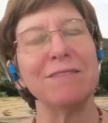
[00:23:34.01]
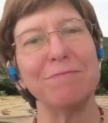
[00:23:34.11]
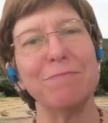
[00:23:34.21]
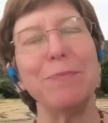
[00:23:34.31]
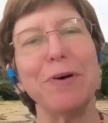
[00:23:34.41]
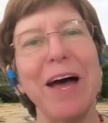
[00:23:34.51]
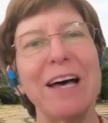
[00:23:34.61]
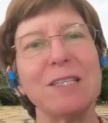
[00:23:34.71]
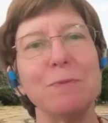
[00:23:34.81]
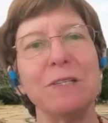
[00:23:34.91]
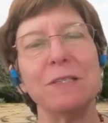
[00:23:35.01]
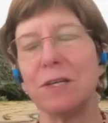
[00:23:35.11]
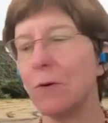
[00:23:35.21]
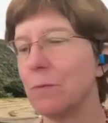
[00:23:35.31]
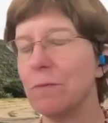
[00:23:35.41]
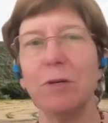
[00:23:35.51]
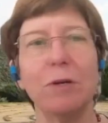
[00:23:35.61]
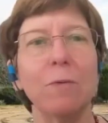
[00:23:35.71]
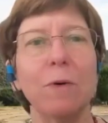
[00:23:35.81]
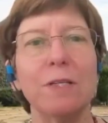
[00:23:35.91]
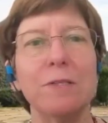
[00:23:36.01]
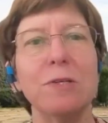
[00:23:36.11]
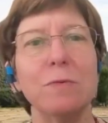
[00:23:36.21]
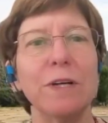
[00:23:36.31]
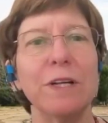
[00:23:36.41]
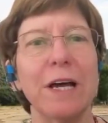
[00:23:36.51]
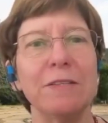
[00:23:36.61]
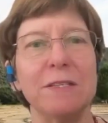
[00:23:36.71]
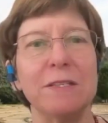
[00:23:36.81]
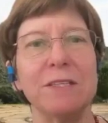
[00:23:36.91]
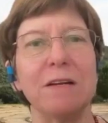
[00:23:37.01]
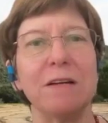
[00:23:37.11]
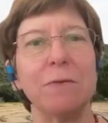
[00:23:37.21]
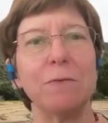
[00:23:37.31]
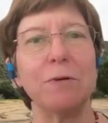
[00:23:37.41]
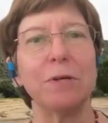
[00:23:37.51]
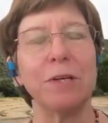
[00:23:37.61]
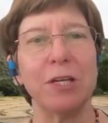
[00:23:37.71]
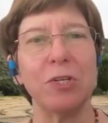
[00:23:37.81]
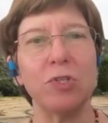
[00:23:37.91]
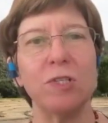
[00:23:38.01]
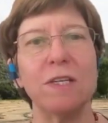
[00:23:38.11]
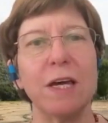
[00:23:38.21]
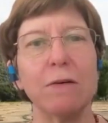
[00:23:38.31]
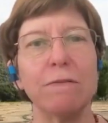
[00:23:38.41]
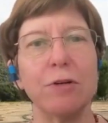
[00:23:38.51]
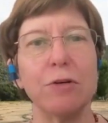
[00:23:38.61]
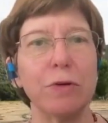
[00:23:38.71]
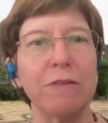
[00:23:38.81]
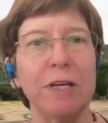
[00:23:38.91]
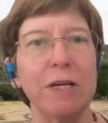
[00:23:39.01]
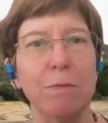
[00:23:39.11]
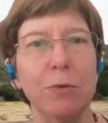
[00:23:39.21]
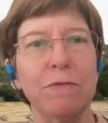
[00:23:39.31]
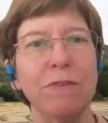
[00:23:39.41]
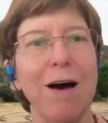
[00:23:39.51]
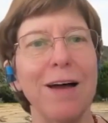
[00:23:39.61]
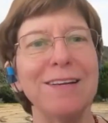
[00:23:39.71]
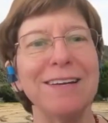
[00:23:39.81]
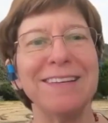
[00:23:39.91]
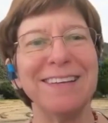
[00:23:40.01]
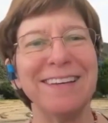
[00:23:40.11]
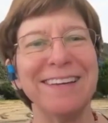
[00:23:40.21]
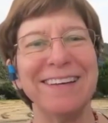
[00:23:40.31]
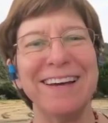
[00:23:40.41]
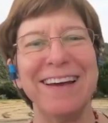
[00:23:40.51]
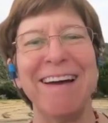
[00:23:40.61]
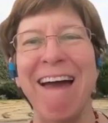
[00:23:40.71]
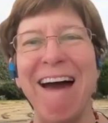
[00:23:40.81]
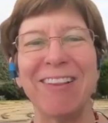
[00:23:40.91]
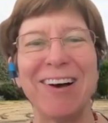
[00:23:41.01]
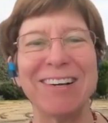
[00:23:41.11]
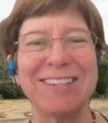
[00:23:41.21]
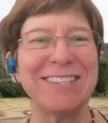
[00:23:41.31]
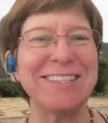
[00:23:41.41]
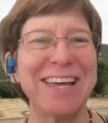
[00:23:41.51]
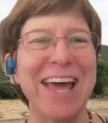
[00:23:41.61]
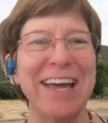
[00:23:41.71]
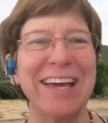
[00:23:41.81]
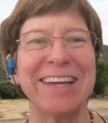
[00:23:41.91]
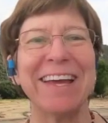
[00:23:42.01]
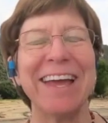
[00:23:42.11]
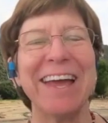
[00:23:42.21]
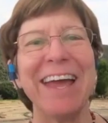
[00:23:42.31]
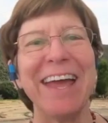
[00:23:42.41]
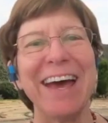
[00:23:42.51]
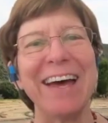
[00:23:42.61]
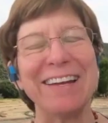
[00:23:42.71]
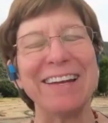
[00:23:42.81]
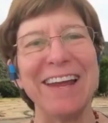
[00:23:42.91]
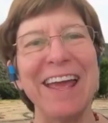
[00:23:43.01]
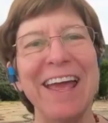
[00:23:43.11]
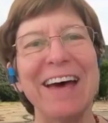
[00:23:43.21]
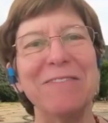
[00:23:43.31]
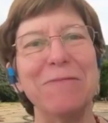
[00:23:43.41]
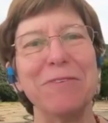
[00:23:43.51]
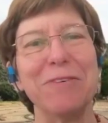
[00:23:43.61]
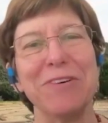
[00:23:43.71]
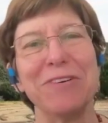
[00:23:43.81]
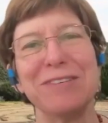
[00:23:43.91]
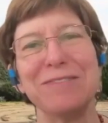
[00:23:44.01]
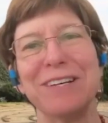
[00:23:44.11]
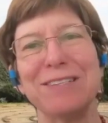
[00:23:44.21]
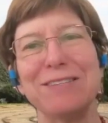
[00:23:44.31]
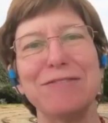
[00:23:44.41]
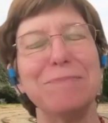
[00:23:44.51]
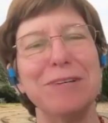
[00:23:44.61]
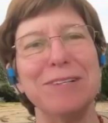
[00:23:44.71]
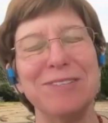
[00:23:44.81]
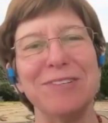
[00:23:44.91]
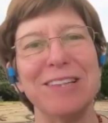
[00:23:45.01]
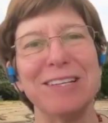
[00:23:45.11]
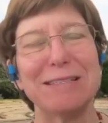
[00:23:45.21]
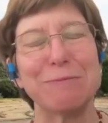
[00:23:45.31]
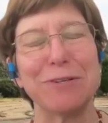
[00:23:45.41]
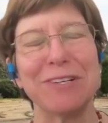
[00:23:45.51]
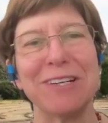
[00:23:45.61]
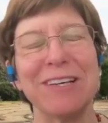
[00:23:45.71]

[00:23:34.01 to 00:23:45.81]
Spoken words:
people ask me, so, once you realize the state of the world, can you just get over your grieving and move on? How long does it take? And for those of us who've been doing this work,